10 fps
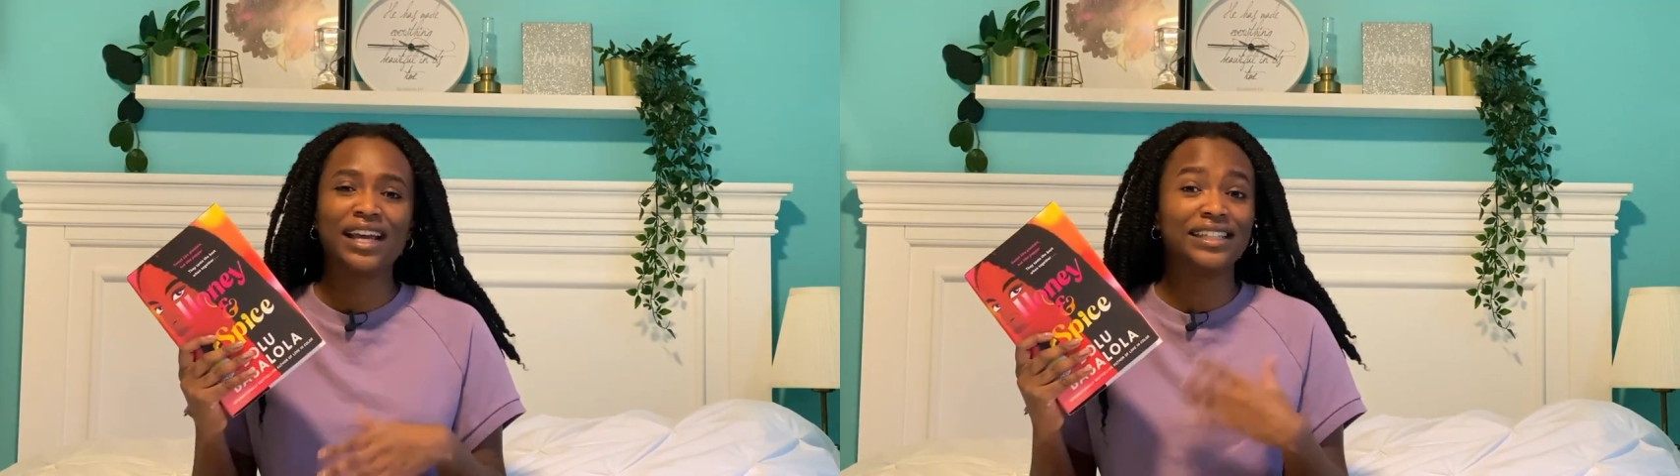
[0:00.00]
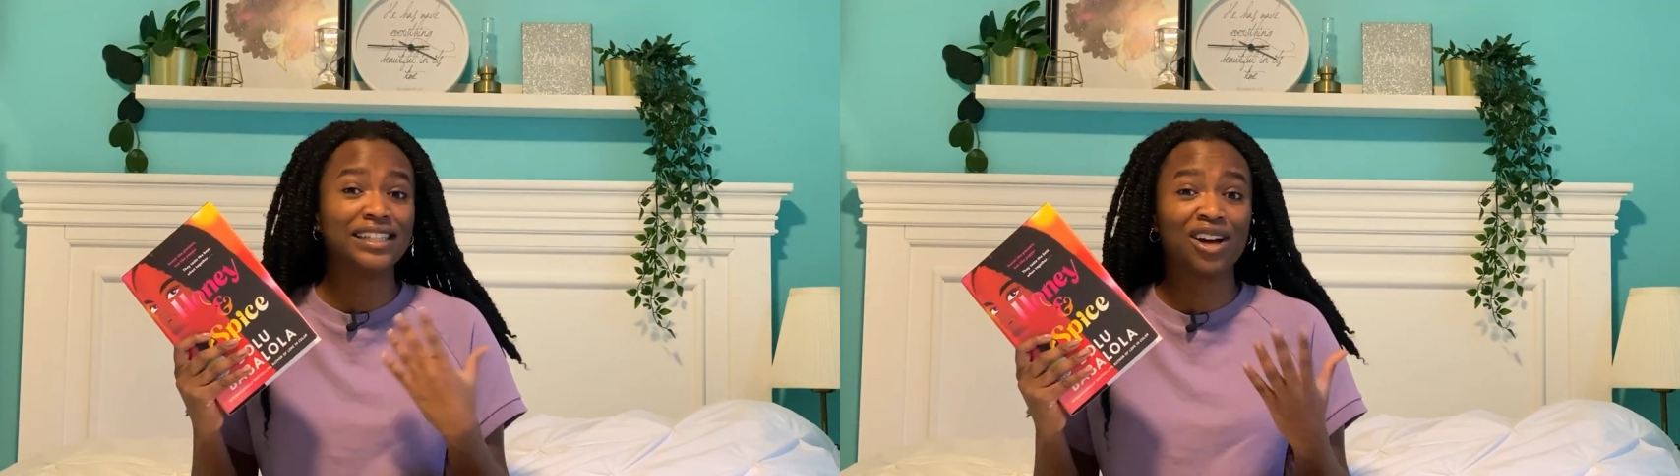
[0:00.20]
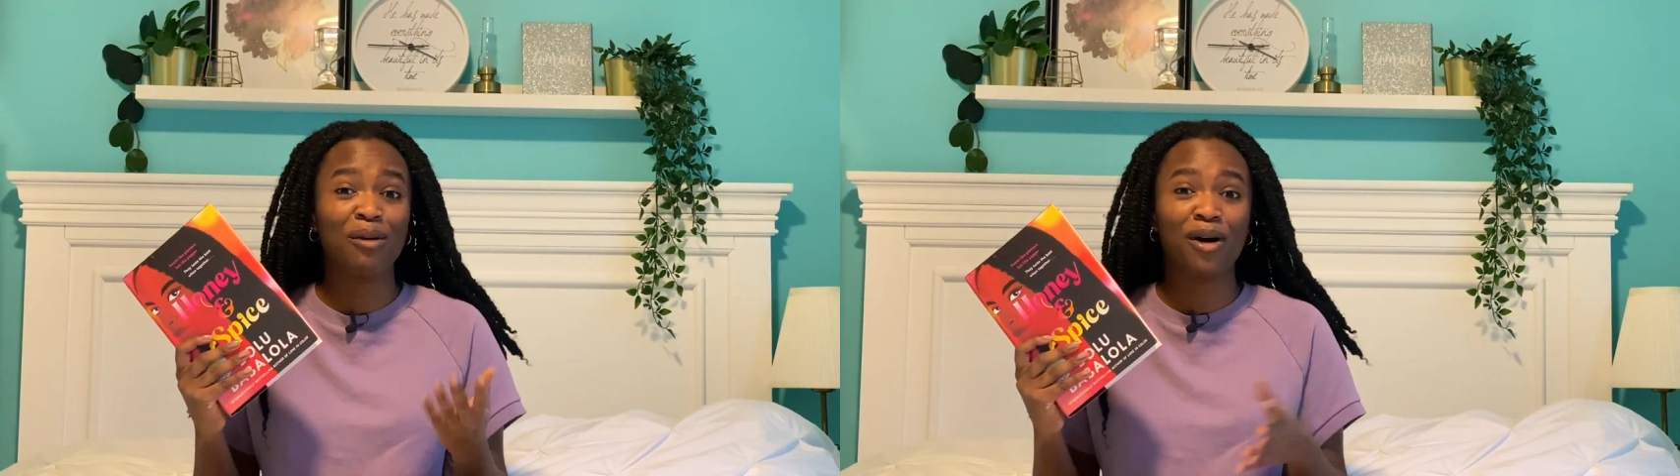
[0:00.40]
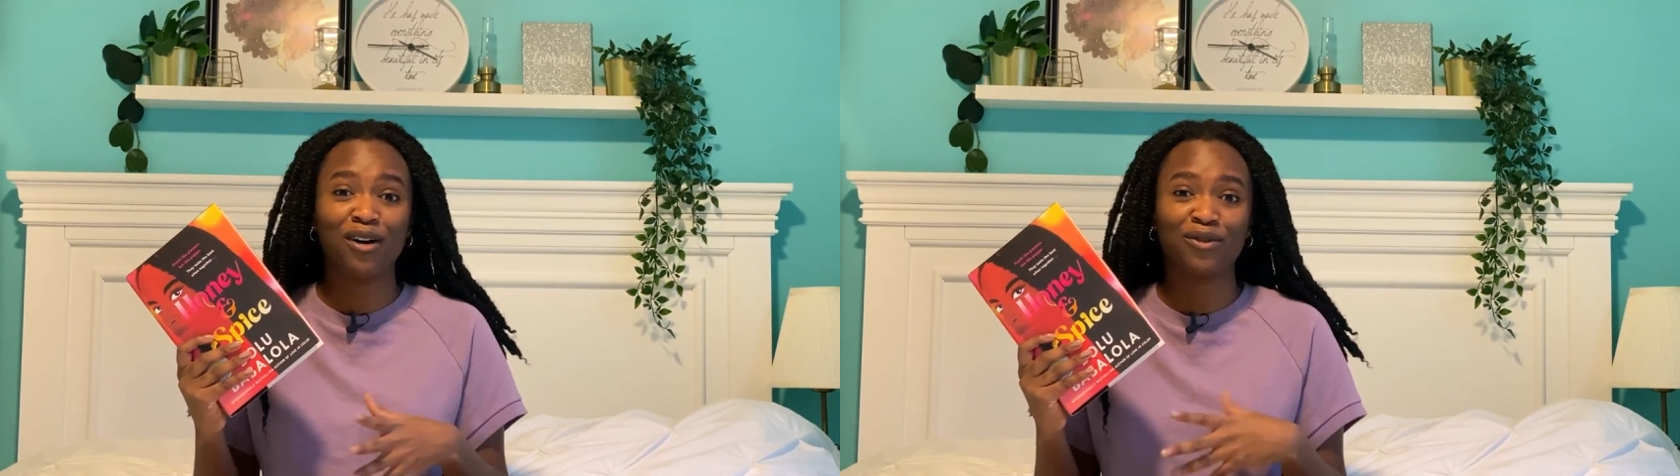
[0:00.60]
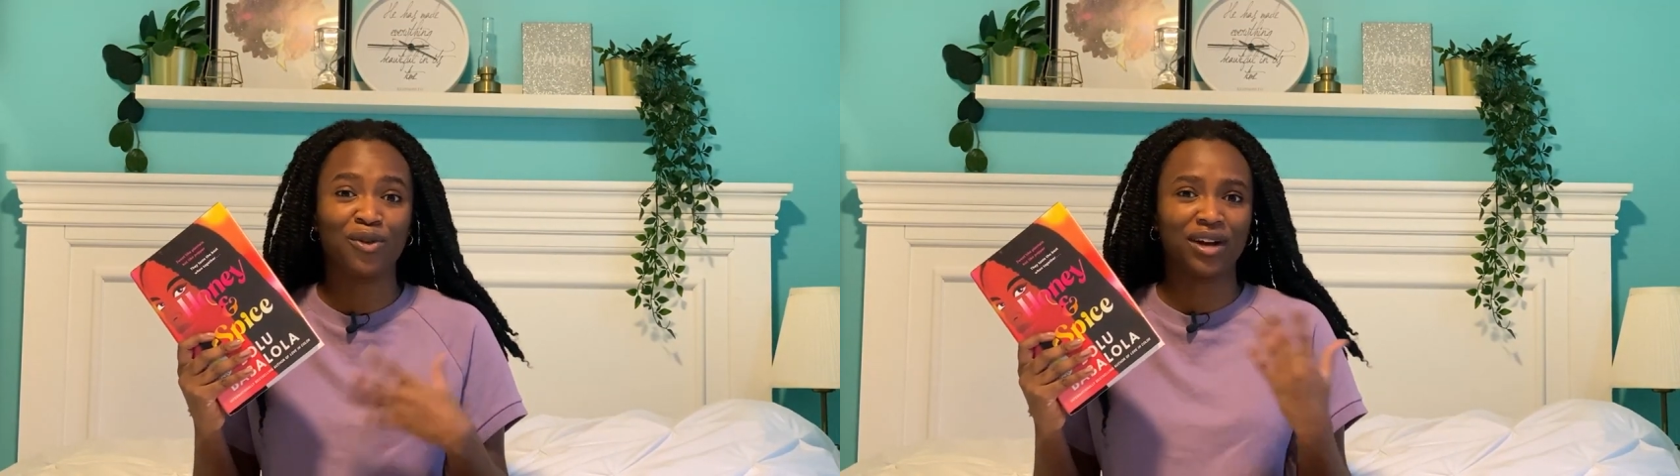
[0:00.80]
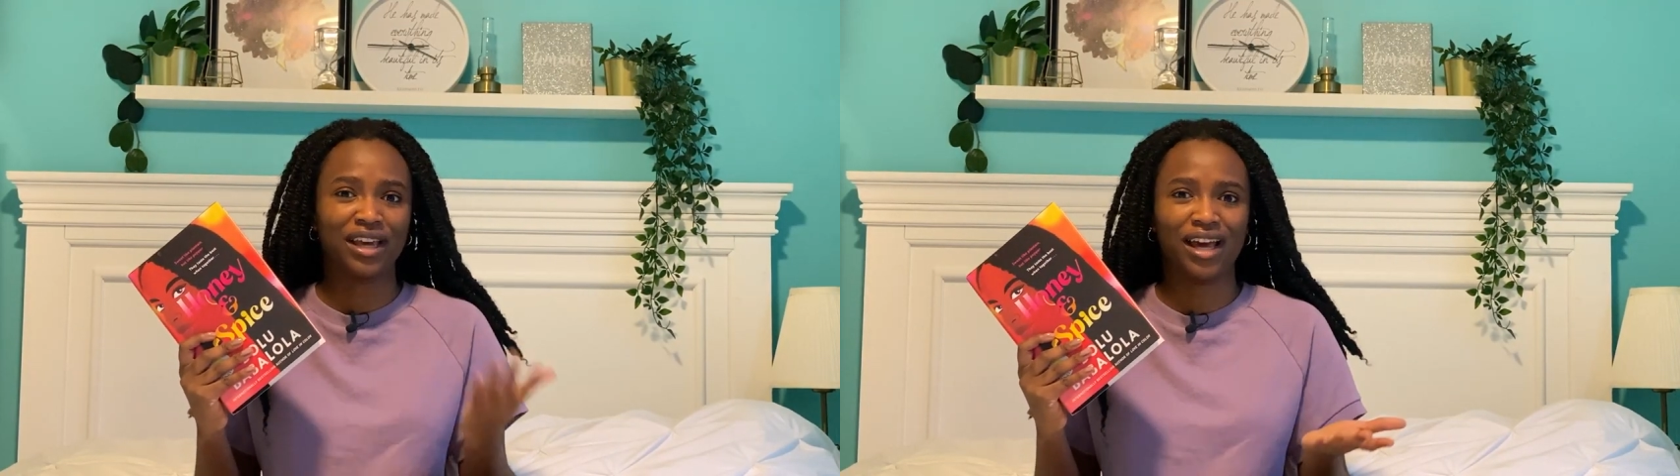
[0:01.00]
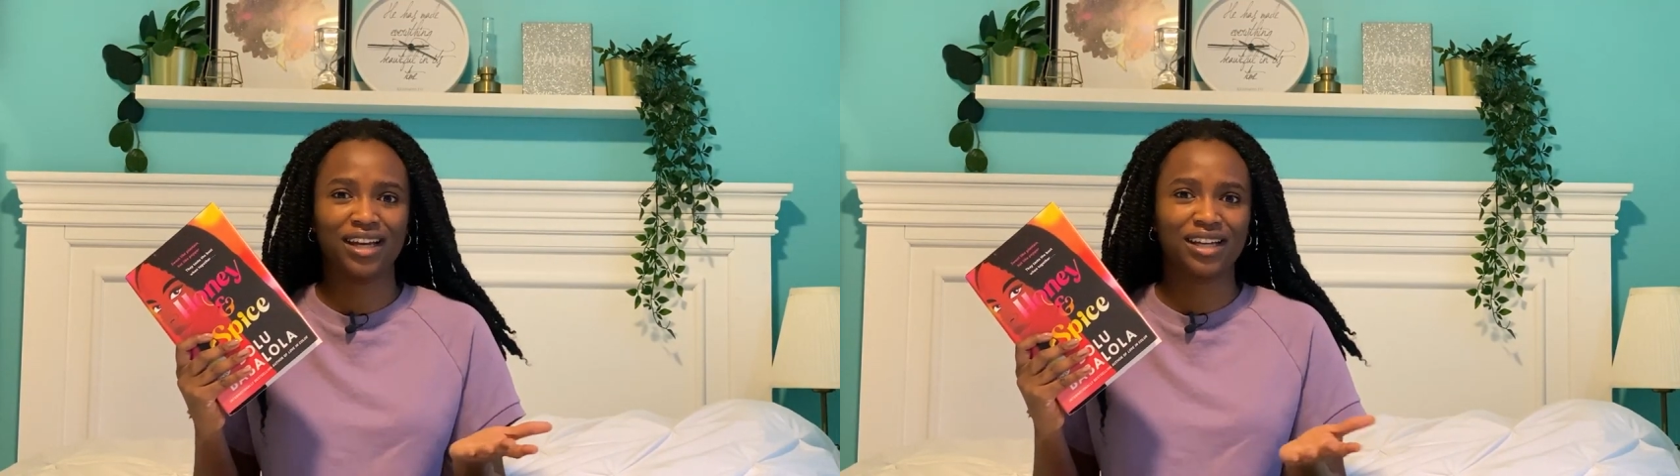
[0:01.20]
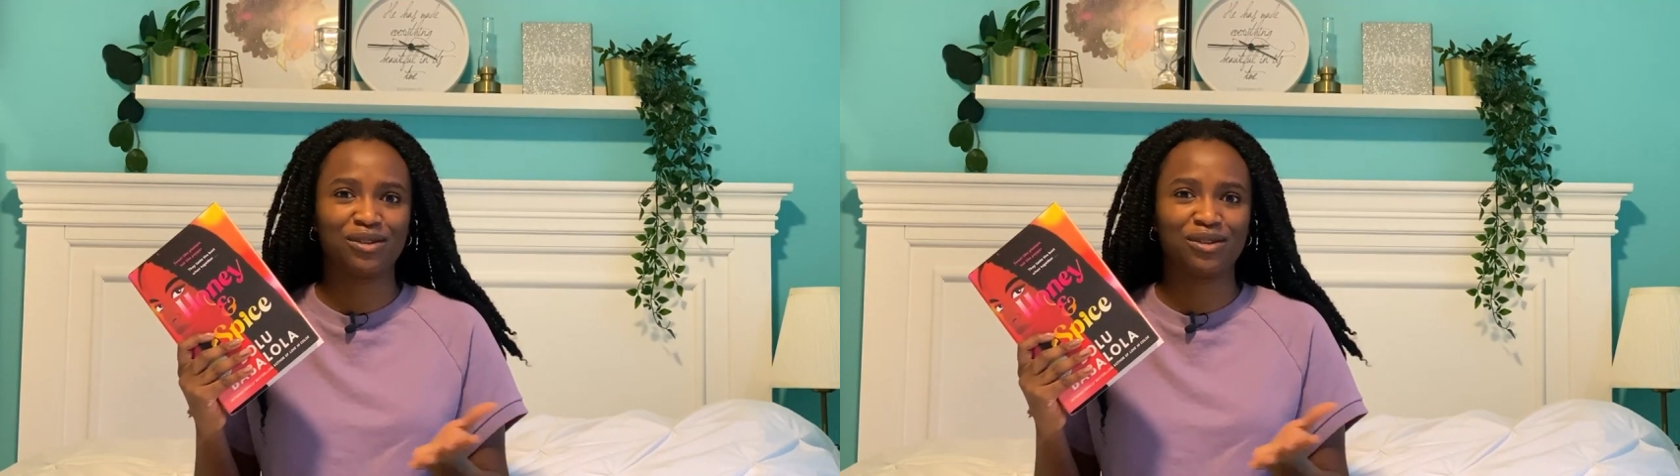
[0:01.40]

it didn't come off organic.